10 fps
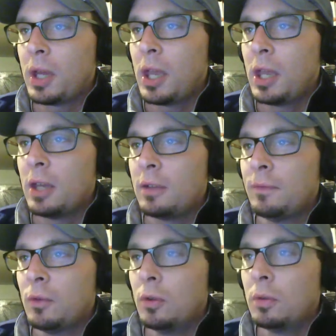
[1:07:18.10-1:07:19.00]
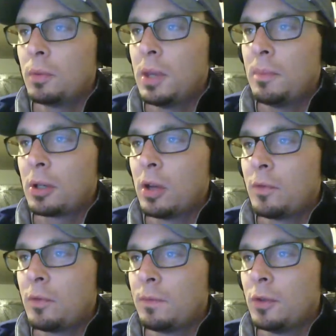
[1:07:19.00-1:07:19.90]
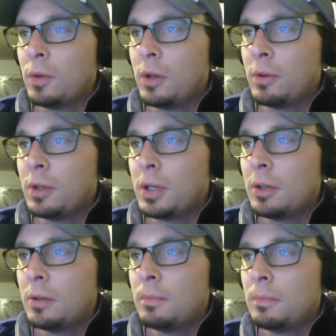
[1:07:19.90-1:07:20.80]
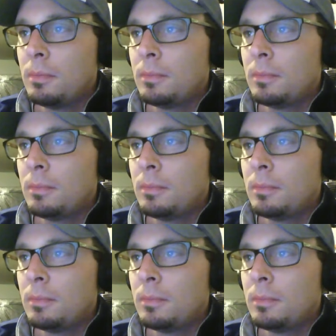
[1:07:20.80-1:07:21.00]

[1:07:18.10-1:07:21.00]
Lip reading: a handful. We keep uncovering a few here and there.